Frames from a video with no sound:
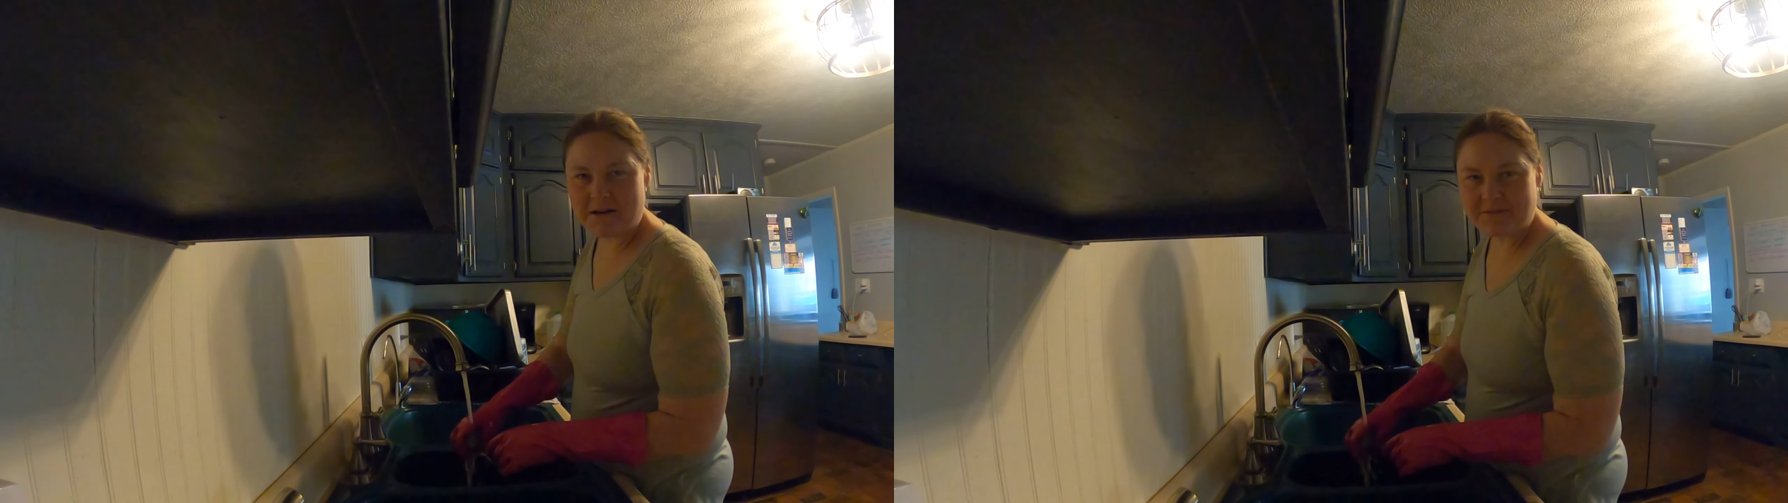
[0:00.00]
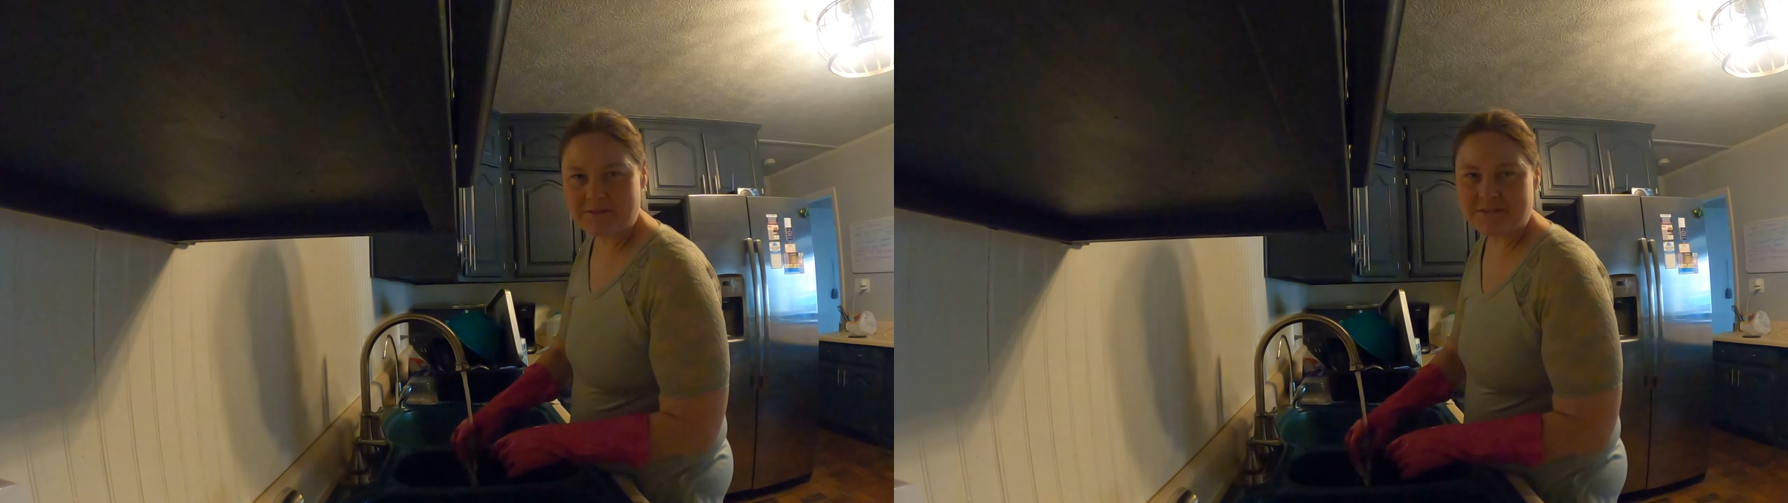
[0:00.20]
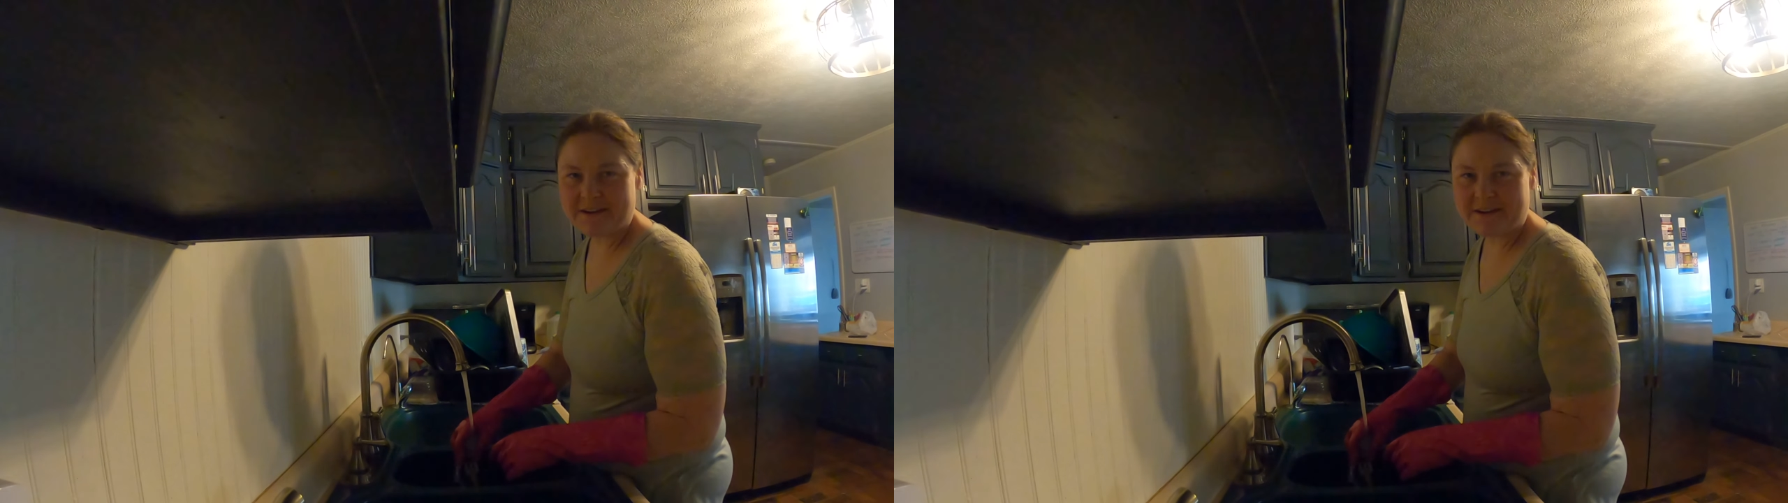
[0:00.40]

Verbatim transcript: off of